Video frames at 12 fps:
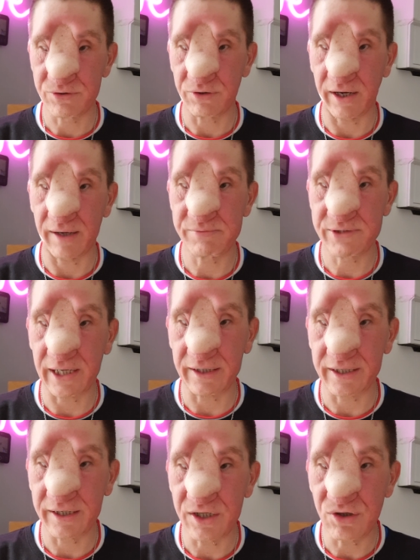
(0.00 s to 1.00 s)
so I'm
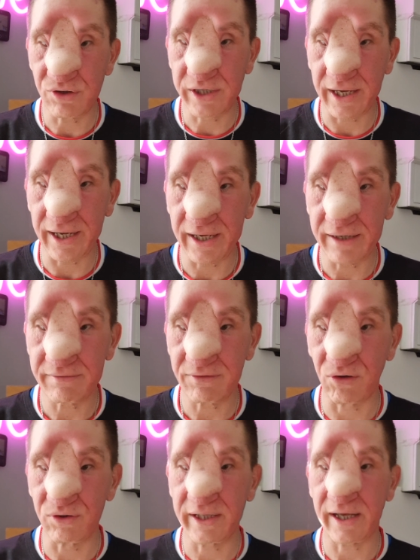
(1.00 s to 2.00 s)
selling in the UK
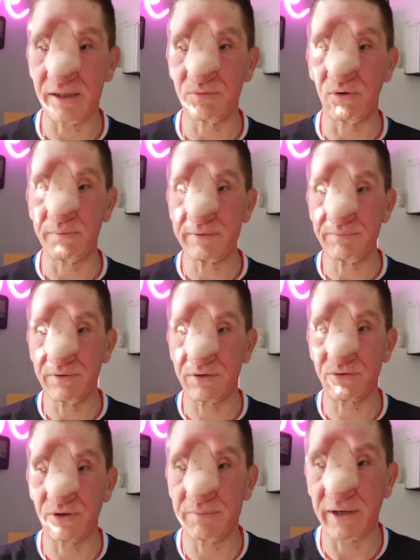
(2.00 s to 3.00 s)
only at the moment
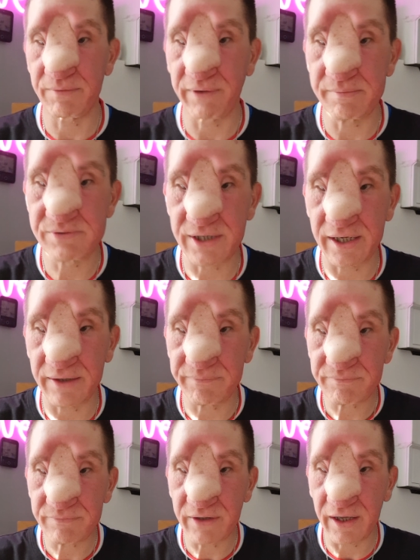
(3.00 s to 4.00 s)
through my website,
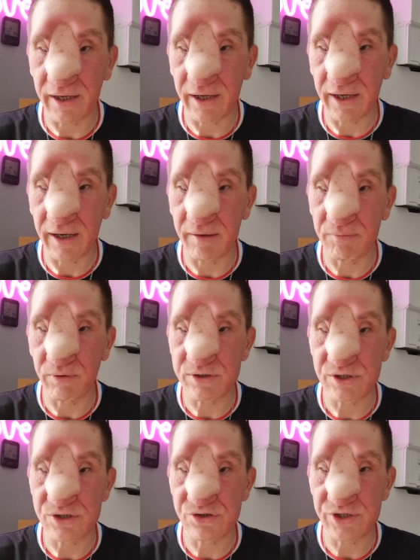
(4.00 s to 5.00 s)

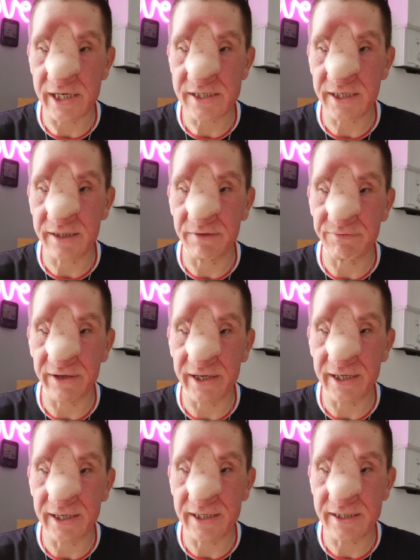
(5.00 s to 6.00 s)
which is
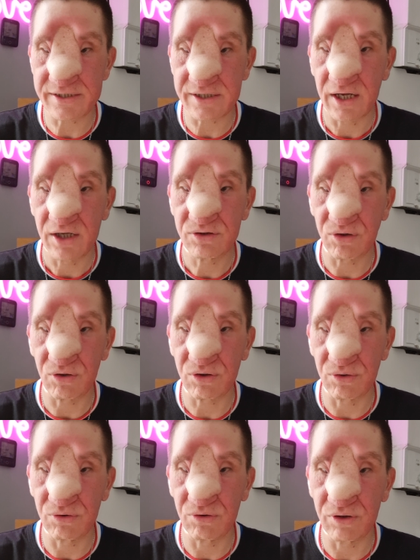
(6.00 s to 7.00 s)

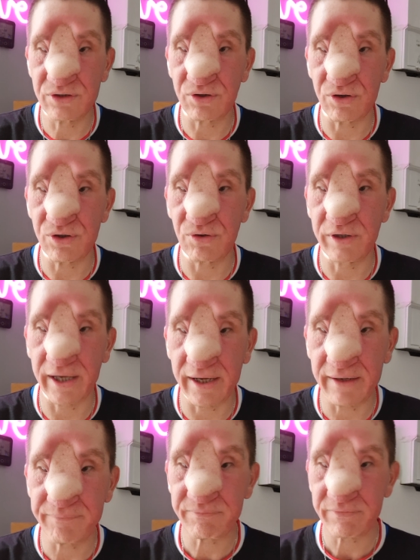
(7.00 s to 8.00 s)

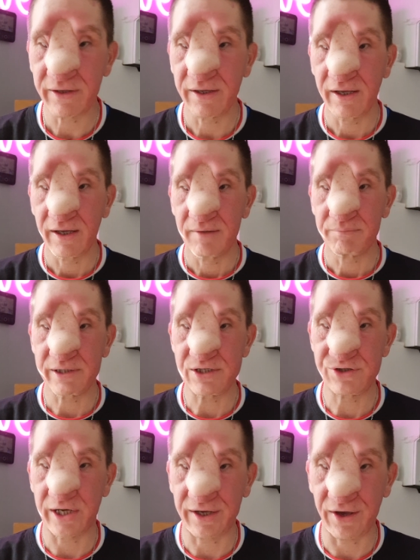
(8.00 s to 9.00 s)
chasingthephase.co.uk. Please
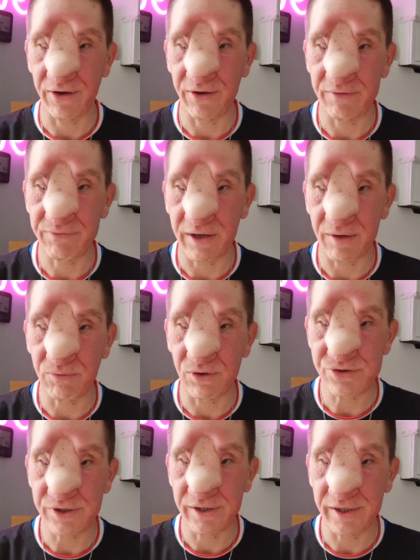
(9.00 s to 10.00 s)
check it out if you are
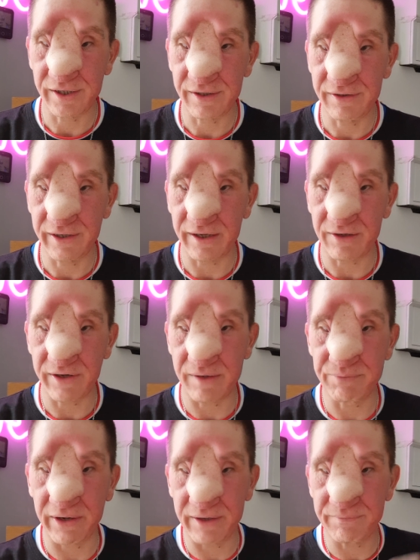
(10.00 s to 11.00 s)
watching it in
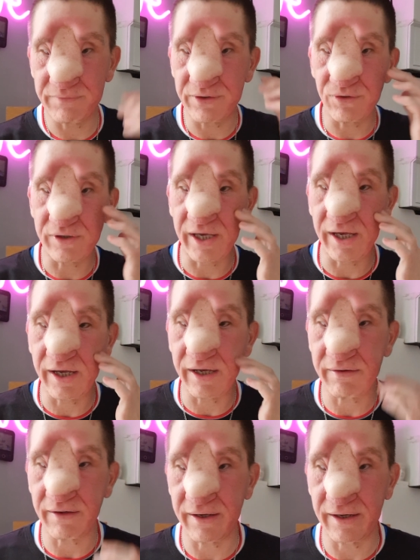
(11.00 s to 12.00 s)
Great Britain, UK,
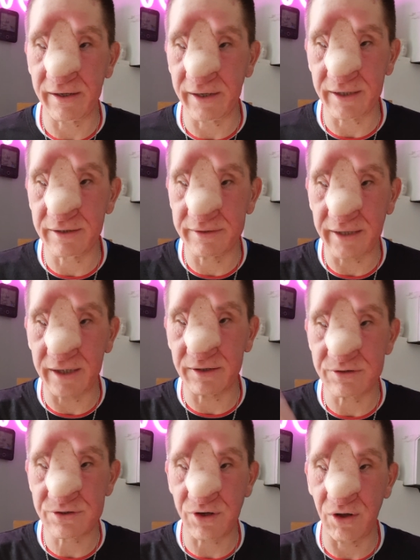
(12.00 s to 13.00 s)
England,
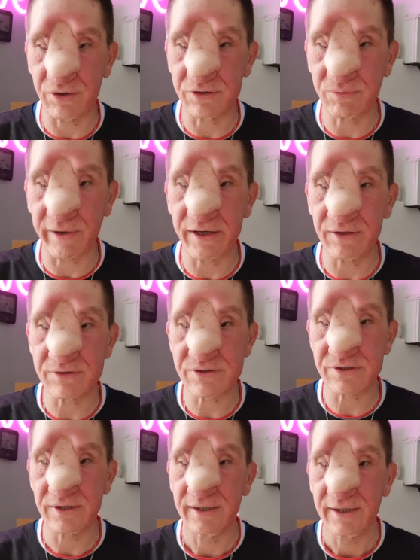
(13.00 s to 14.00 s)
Ireland, Scotland,
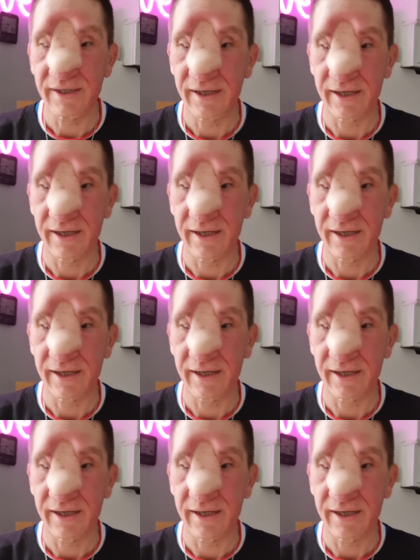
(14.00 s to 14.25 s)
Wales.